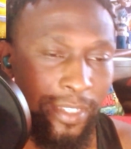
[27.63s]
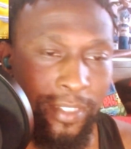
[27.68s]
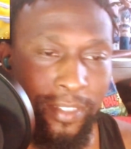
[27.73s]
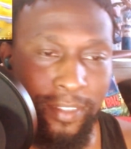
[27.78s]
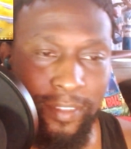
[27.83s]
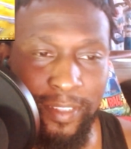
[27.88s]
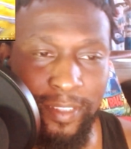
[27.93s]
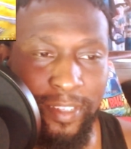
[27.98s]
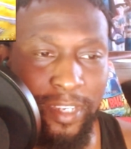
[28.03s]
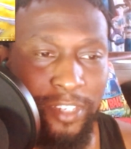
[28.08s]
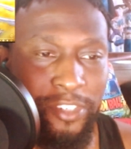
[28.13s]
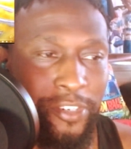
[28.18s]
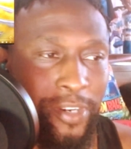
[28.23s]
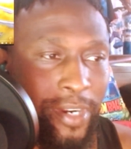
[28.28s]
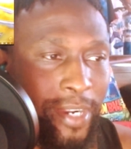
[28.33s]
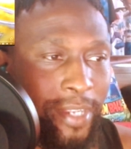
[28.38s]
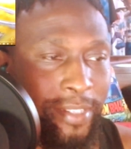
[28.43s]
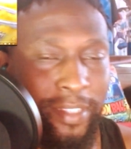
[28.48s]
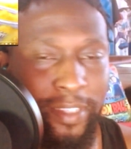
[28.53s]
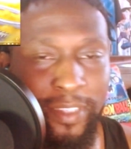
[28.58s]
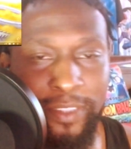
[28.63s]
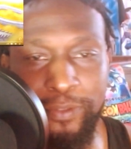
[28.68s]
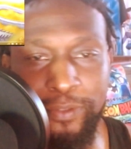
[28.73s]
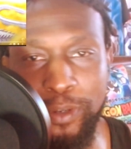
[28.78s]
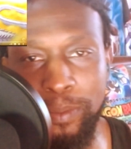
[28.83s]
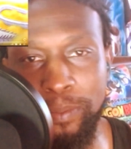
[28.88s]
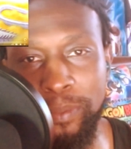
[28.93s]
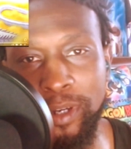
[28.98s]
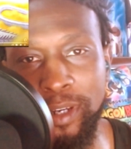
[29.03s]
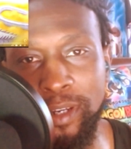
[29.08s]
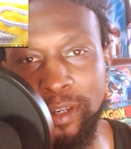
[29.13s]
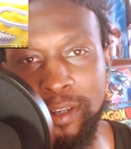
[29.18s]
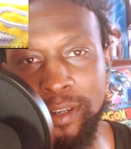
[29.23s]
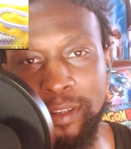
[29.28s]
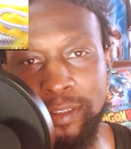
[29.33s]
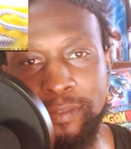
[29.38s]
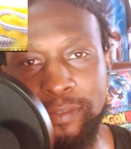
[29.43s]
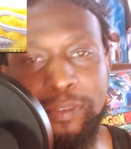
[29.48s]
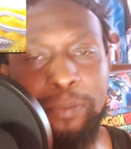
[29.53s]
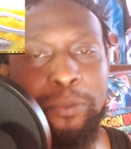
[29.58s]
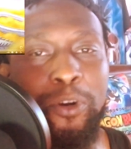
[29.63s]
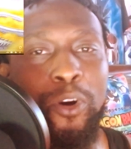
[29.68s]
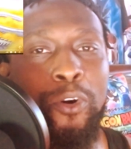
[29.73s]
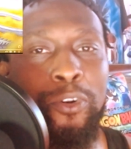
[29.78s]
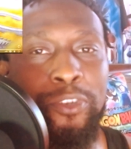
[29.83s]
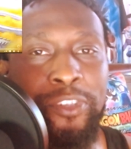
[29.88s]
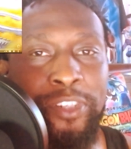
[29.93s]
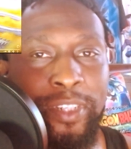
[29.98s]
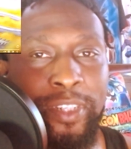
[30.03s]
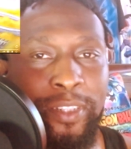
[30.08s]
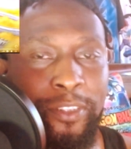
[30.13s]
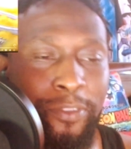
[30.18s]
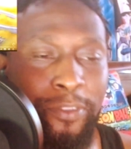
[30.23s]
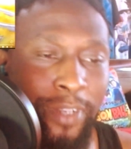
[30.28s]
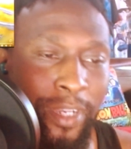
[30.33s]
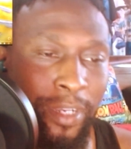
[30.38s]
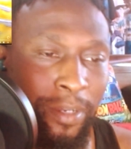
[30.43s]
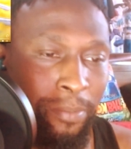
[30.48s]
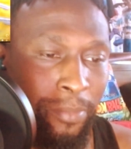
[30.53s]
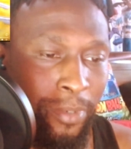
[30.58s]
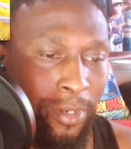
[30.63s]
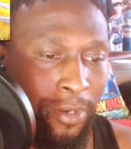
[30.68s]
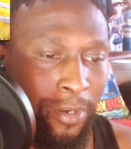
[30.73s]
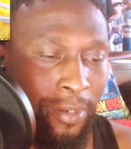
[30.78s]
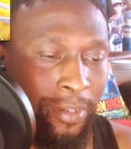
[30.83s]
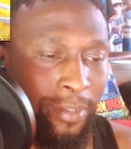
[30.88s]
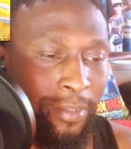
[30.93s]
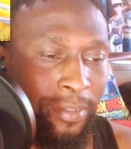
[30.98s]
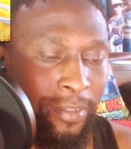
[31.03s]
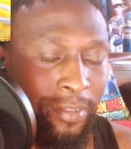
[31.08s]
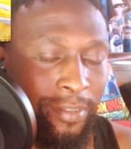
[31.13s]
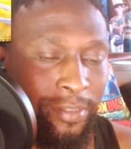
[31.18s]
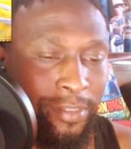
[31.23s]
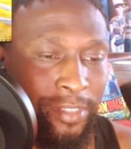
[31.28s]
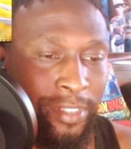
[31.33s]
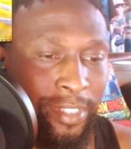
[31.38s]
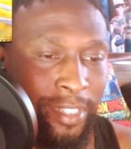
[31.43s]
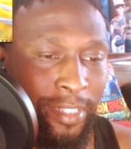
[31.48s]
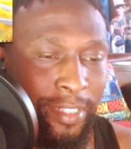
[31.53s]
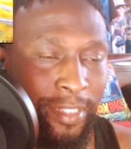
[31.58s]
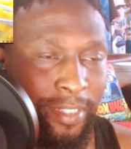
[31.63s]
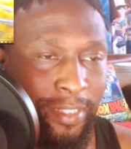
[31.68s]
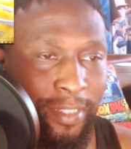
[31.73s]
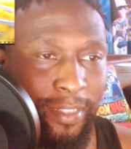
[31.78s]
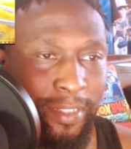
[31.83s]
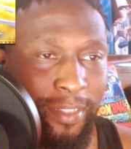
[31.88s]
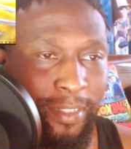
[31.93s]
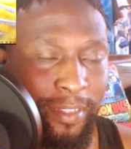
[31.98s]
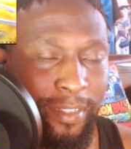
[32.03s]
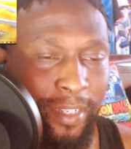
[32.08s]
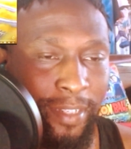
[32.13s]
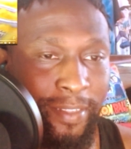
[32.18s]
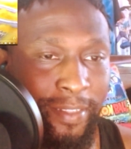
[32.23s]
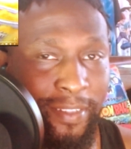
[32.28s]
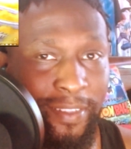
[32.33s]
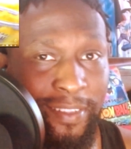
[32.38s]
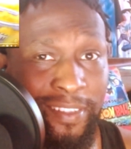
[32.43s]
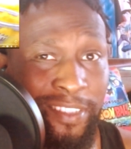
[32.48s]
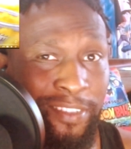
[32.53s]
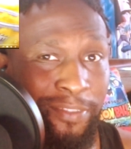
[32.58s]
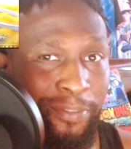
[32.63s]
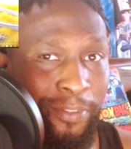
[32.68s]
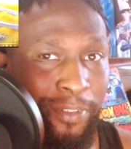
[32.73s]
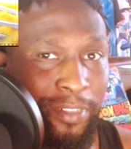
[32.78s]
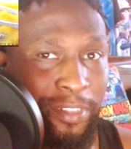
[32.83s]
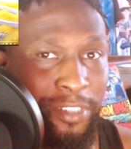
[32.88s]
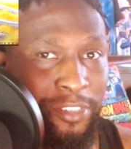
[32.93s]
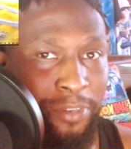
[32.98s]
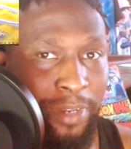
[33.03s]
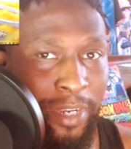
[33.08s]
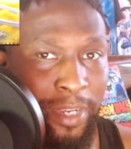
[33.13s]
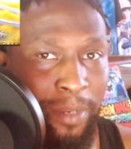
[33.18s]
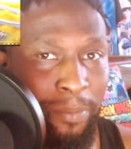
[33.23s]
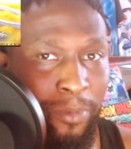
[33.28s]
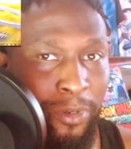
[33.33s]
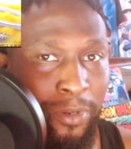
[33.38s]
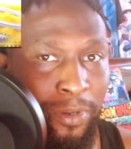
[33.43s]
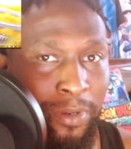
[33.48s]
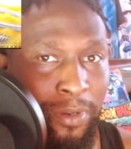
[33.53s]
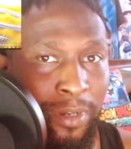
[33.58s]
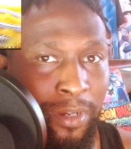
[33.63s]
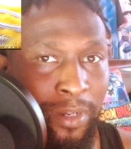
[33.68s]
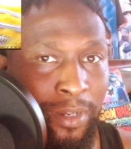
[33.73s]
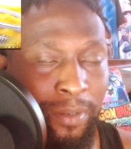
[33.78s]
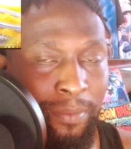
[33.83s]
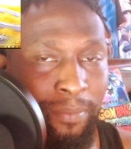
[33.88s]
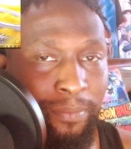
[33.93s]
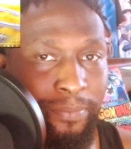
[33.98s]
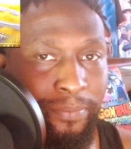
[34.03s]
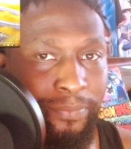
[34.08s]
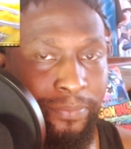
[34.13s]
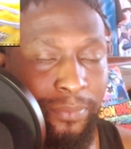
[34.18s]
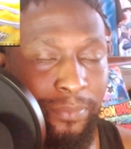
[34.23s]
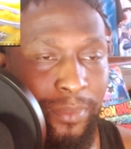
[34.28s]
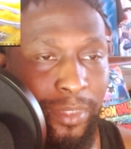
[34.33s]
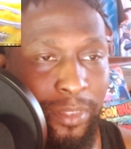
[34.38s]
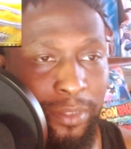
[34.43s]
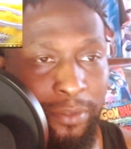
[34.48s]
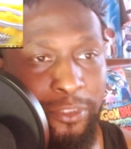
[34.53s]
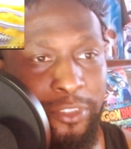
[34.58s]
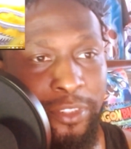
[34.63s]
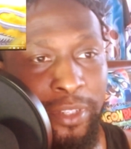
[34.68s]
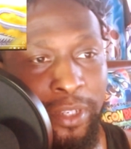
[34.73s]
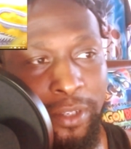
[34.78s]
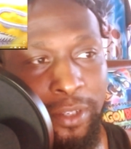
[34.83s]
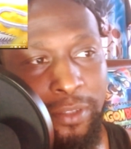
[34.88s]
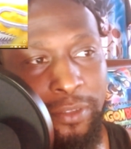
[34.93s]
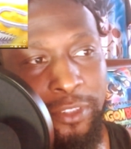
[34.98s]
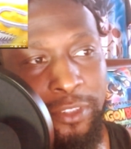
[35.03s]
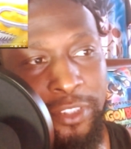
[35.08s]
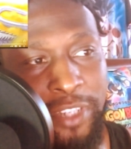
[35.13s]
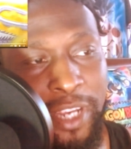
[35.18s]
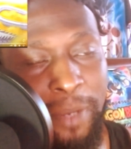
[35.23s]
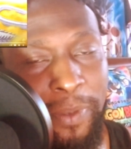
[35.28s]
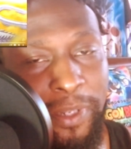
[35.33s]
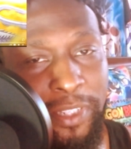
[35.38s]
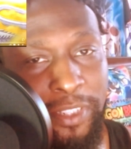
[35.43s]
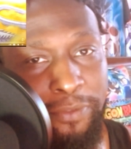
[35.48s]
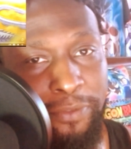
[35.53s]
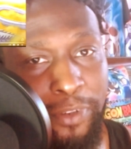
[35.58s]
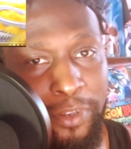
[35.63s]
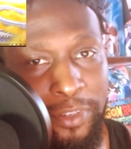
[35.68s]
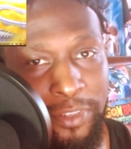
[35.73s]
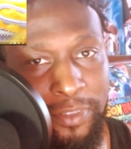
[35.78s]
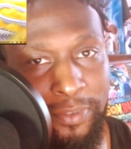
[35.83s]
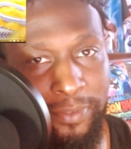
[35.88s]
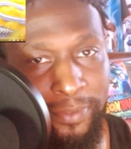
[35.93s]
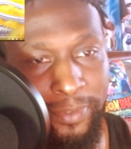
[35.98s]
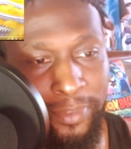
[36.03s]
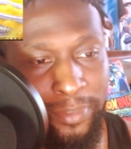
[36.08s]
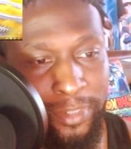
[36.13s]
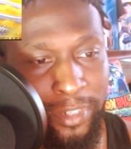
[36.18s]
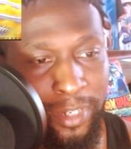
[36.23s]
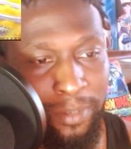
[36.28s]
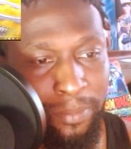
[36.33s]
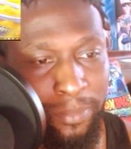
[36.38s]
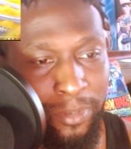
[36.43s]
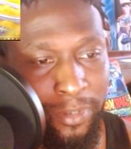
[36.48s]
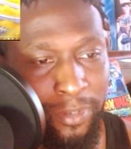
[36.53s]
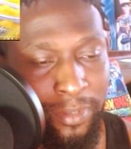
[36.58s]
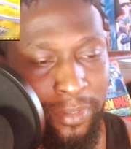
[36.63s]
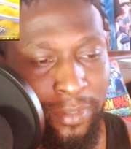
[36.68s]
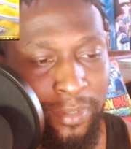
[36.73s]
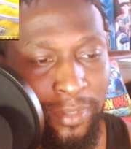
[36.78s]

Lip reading: The soundtrack, I think, is from an OG Dragon Ball Z. I think this is for the Dragon Ball, the Japanese version of Dragon Ball.